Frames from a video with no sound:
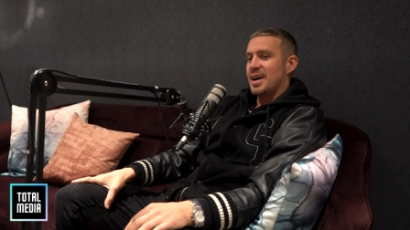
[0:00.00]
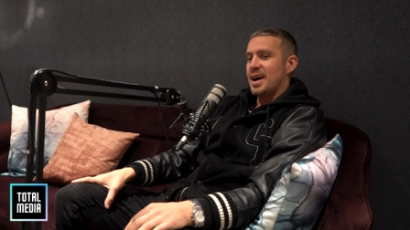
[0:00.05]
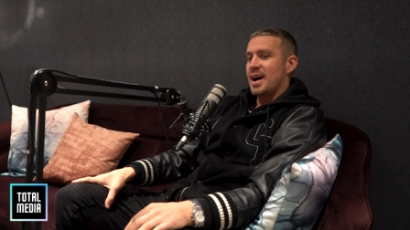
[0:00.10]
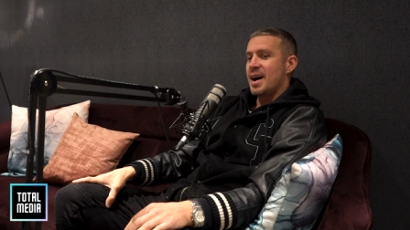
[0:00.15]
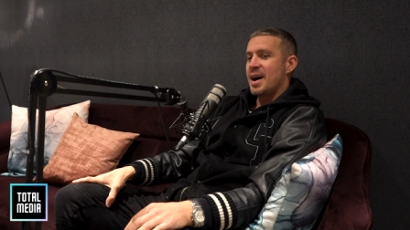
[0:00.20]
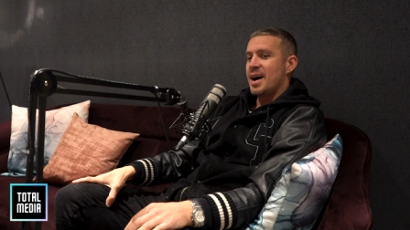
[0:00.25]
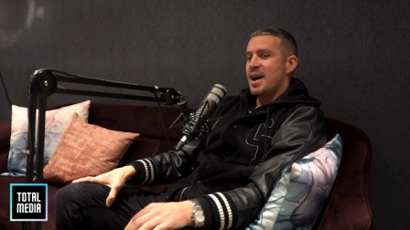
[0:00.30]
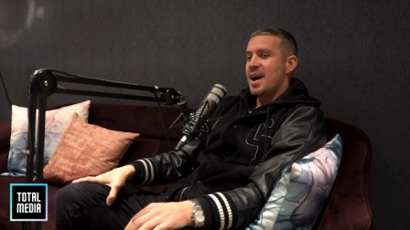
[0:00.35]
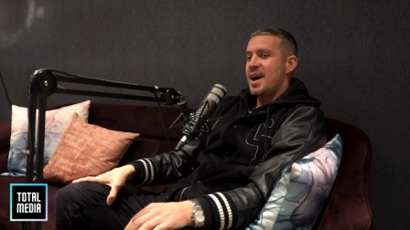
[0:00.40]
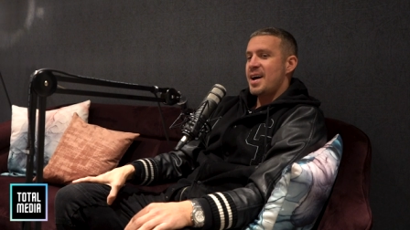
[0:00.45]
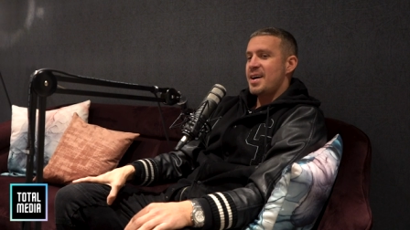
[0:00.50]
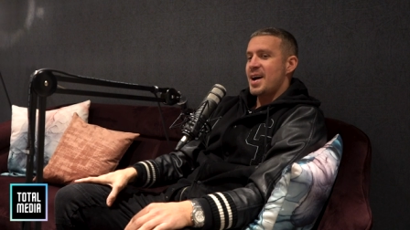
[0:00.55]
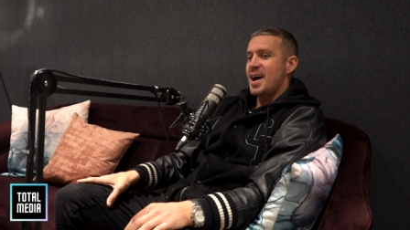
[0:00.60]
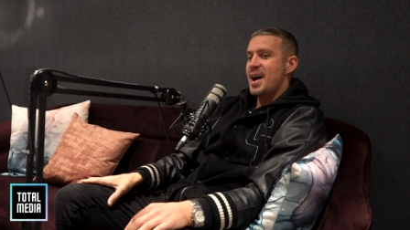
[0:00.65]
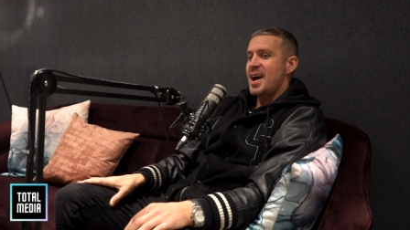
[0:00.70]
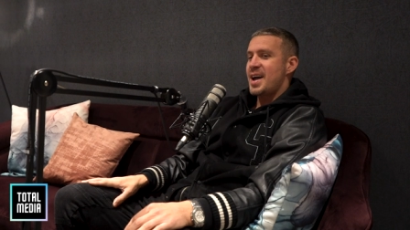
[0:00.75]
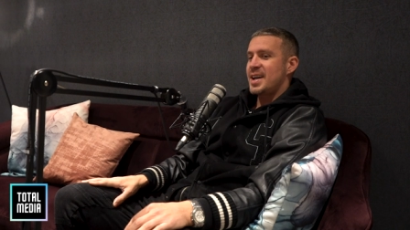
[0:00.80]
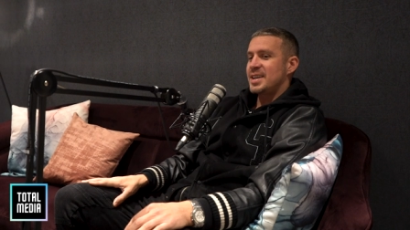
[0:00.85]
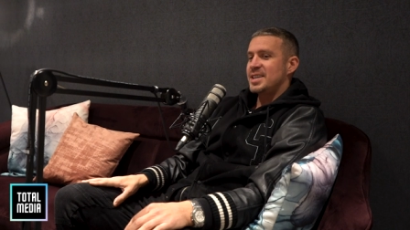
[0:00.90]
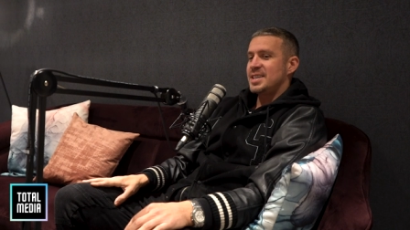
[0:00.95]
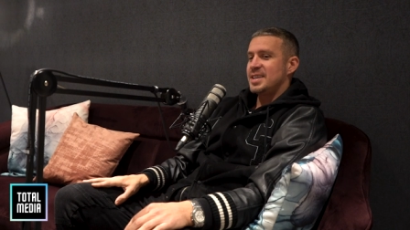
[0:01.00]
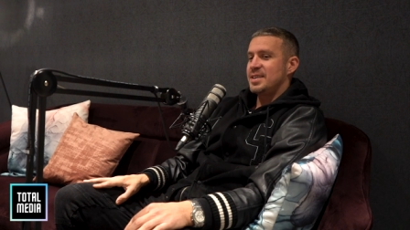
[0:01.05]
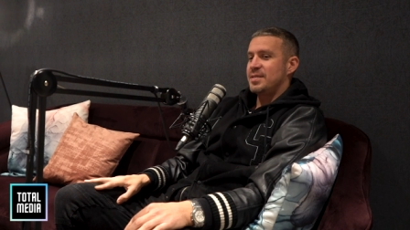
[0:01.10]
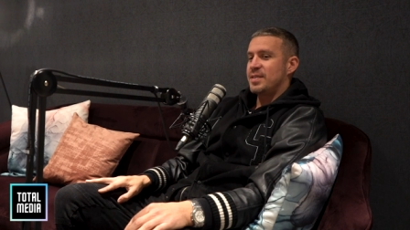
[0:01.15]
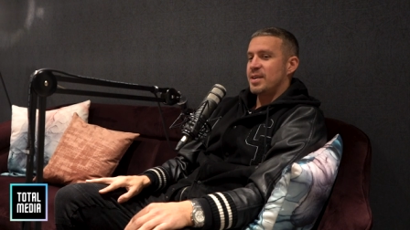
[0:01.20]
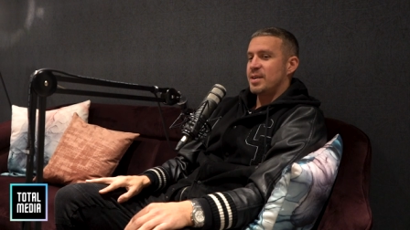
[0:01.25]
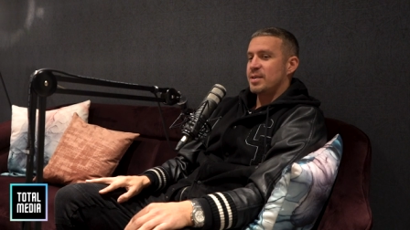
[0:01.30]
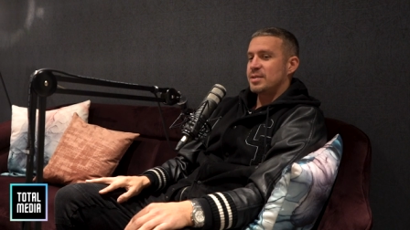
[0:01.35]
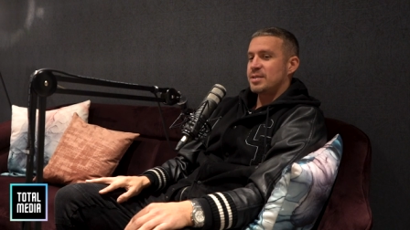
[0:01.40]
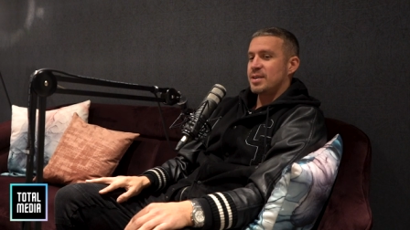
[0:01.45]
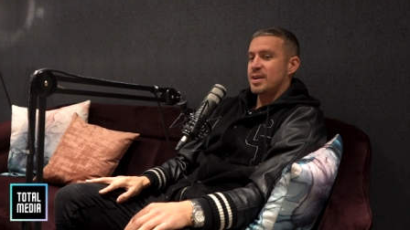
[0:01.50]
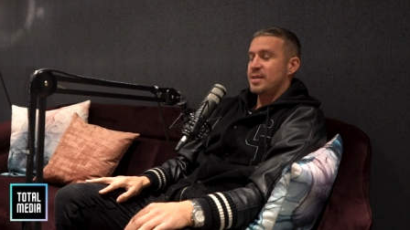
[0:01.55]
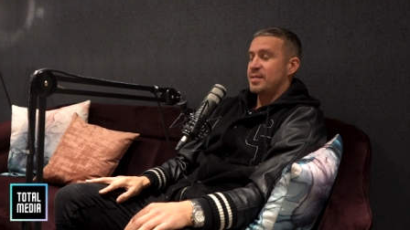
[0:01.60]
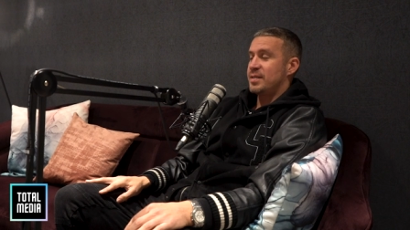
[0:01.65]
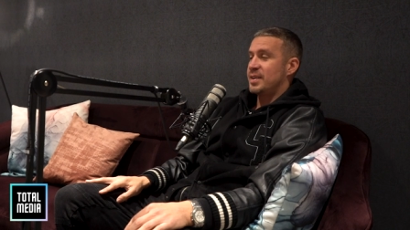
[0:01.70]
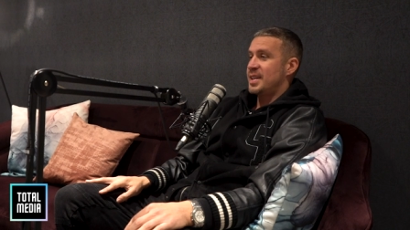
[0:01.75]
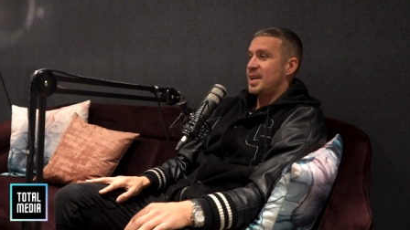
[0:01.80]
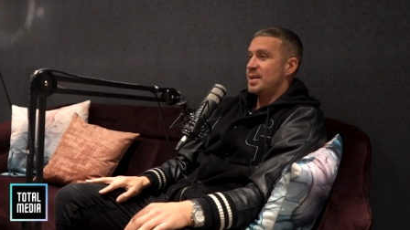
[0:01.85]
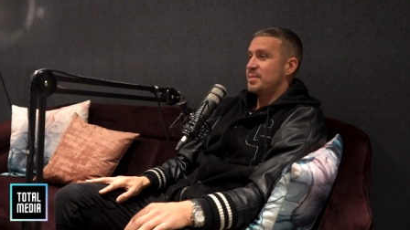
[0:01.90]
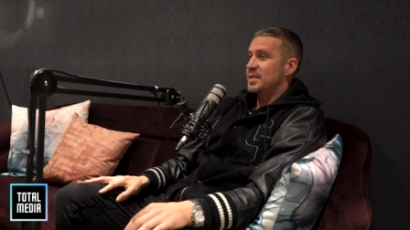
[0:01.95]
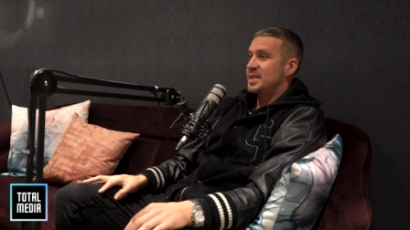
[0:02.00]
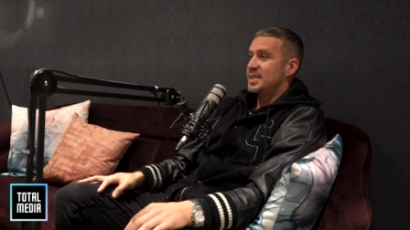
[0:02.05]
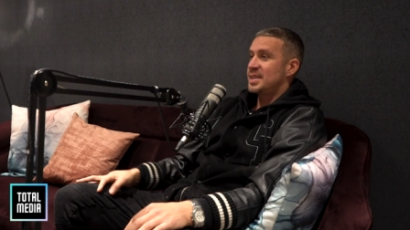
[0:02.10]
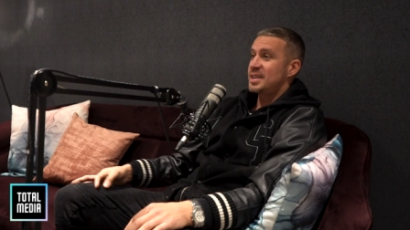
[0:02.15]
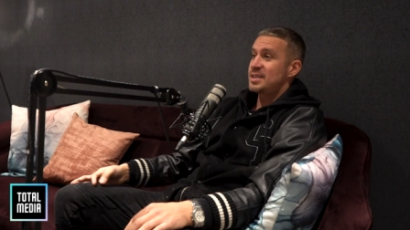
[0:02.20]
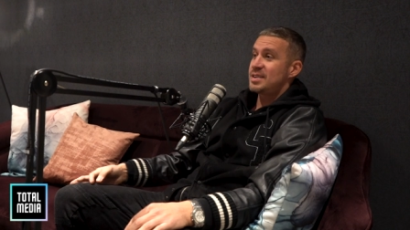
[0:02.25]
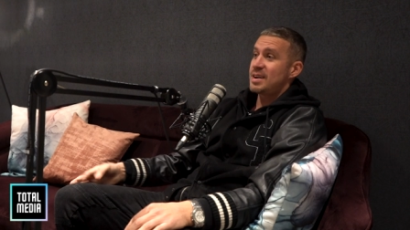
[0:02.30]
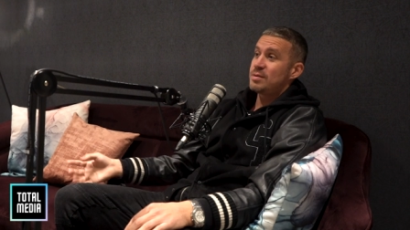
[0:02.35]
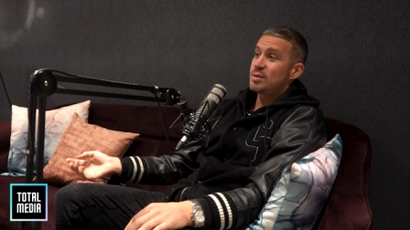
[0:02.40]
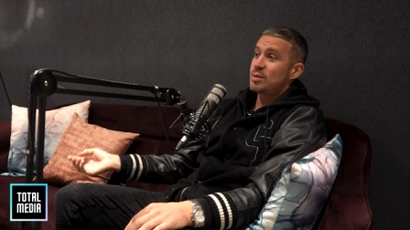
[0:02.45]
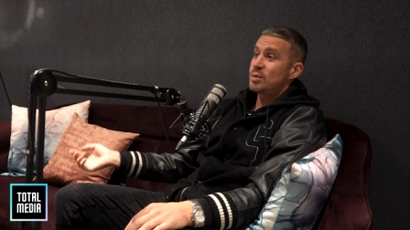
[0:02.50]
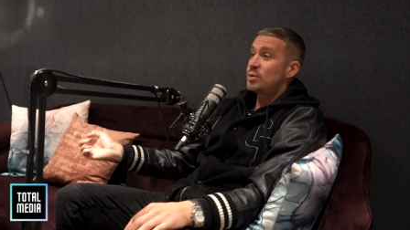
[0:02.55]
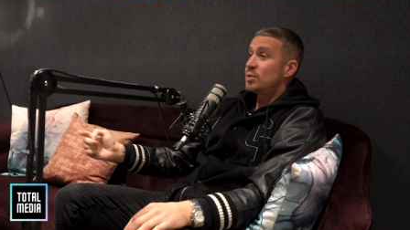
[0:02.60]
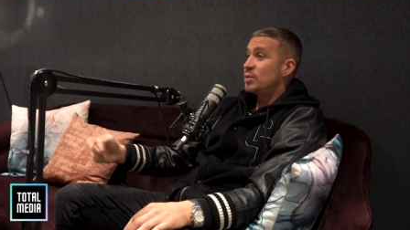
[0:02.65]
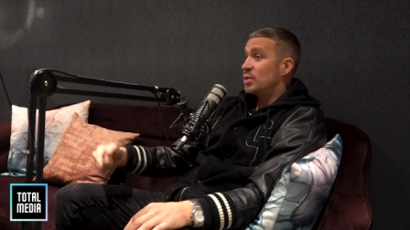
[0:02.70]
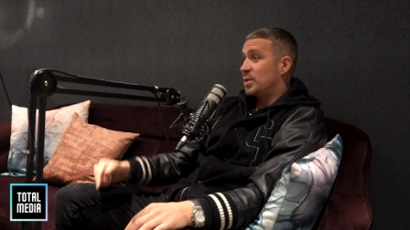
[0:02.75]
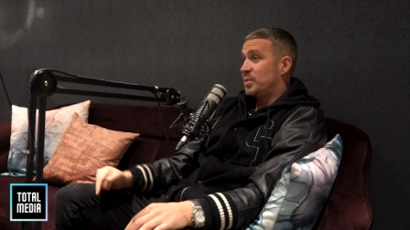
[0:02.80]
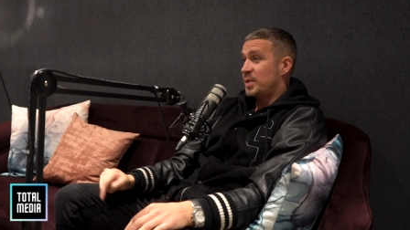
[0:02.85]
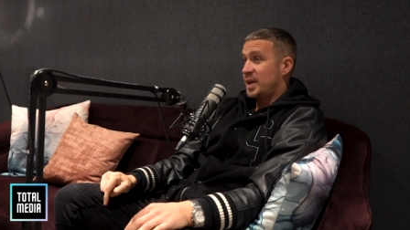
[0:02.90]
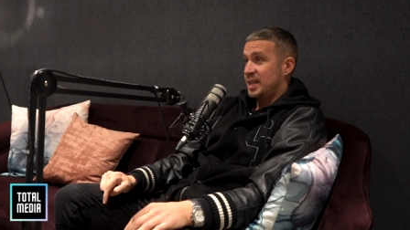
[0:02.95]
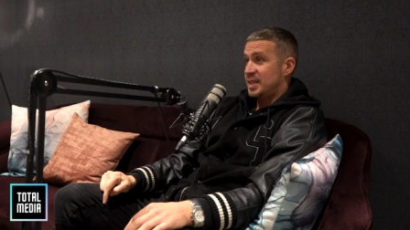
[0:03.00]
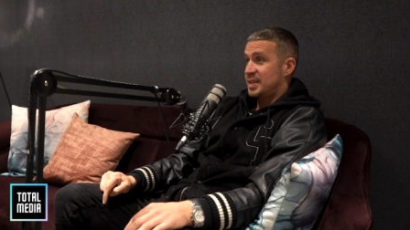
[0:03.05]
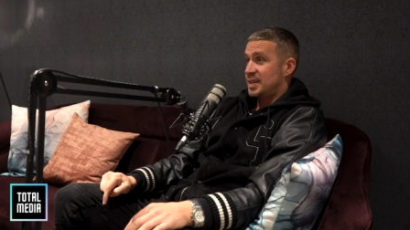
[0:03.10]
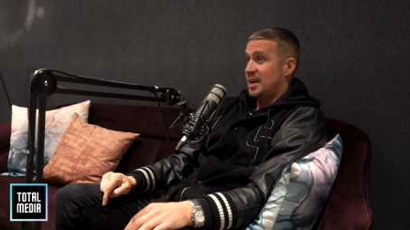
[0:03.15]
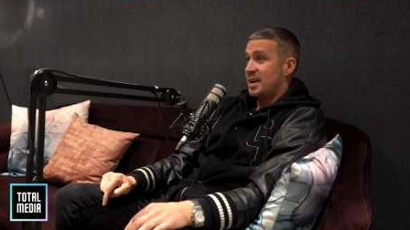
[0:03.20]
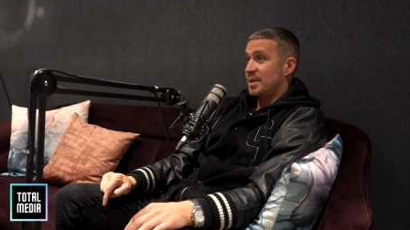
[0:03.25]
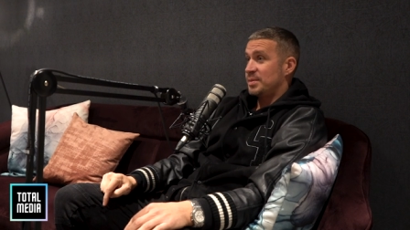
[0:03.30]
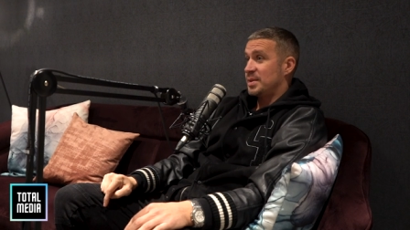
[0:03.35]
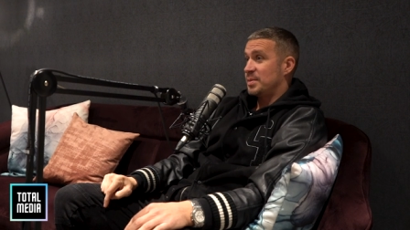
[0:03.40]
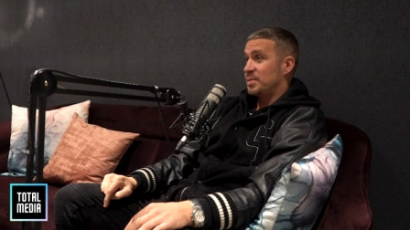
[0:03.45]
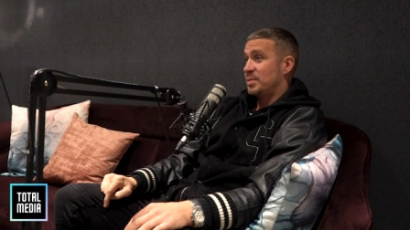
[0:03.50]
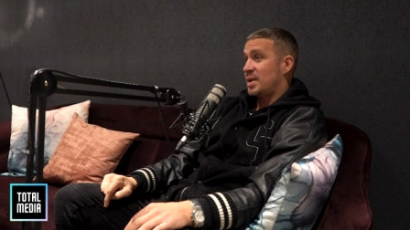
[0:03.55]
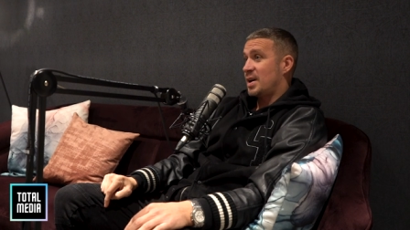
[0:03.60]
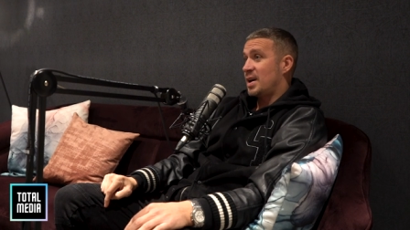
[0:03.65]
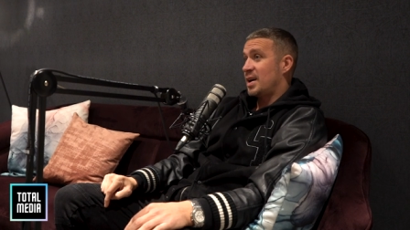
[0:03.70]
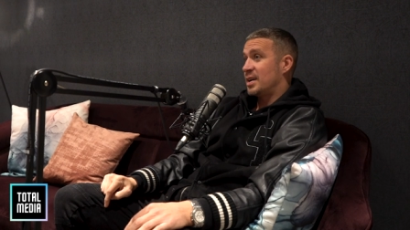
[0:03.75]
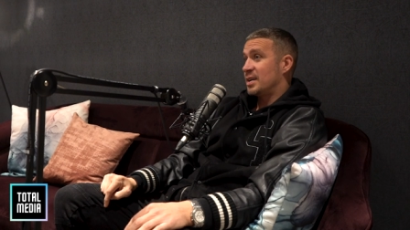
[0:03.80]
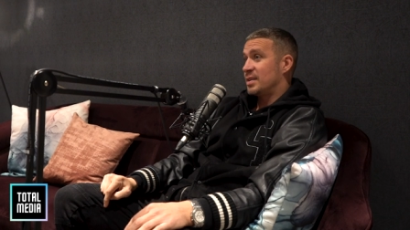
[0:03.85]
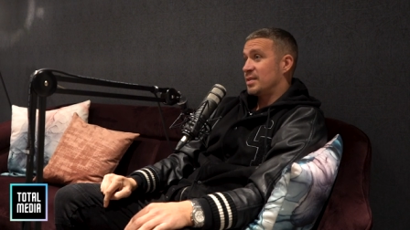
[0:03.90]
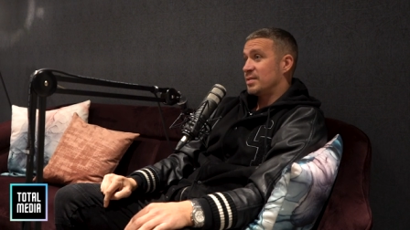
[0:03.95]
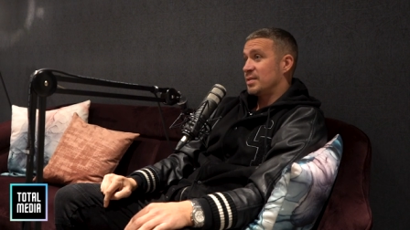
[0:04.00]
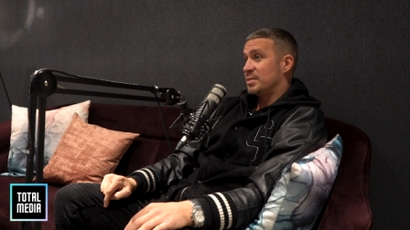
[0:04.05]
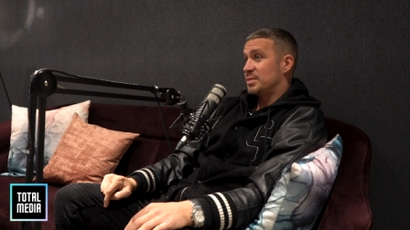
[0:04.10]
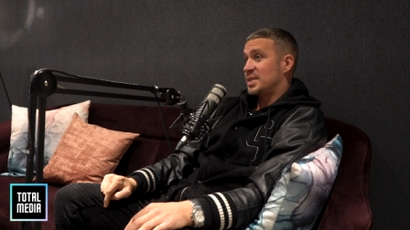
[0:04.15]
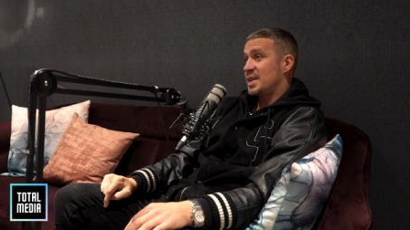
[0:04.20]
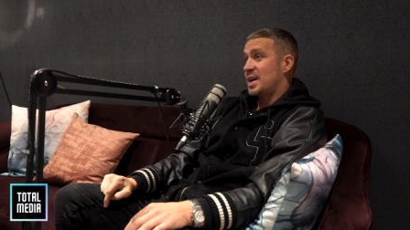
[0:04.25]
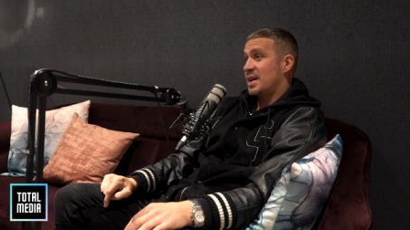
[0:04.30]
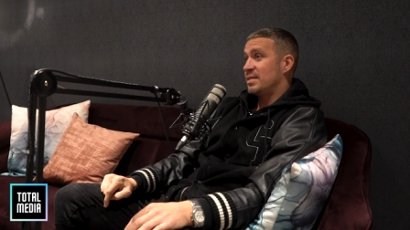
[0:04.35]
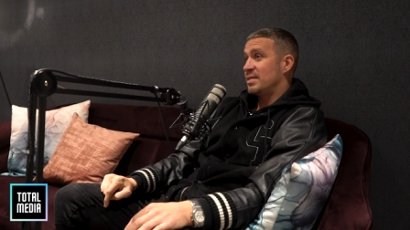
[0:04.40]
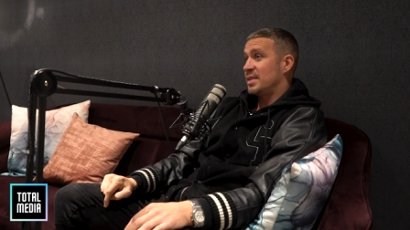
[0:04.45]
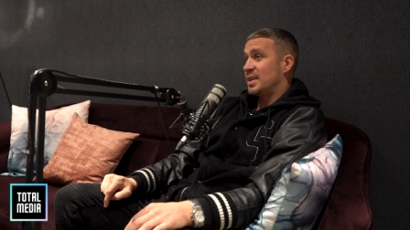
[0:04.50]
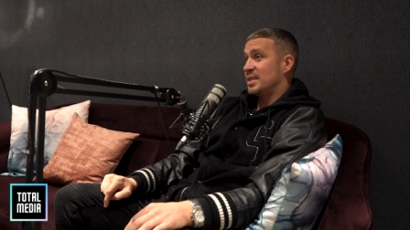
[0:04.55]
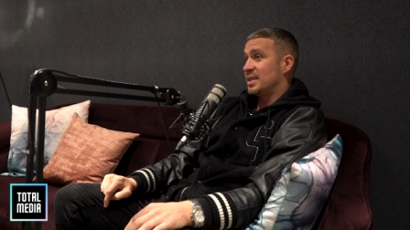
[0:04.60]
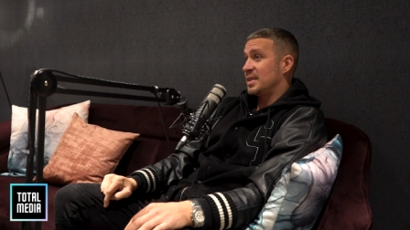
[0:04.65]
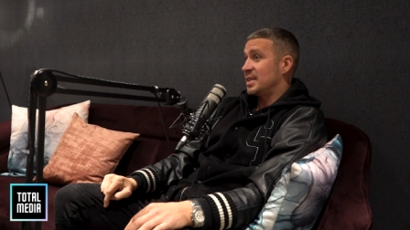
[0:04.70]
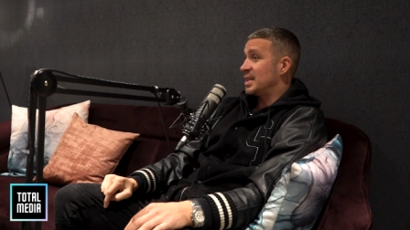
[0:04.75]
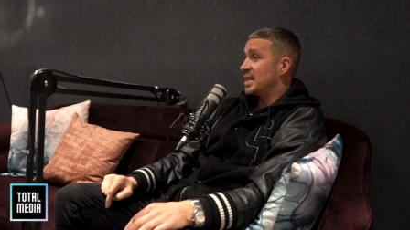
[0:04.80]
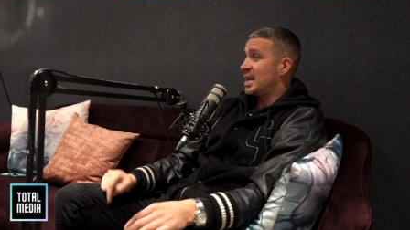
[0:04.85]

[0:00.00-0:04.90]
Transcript: I, I, I actually felt sorry for them because they travel all the way to Upton Park from South London, yeah.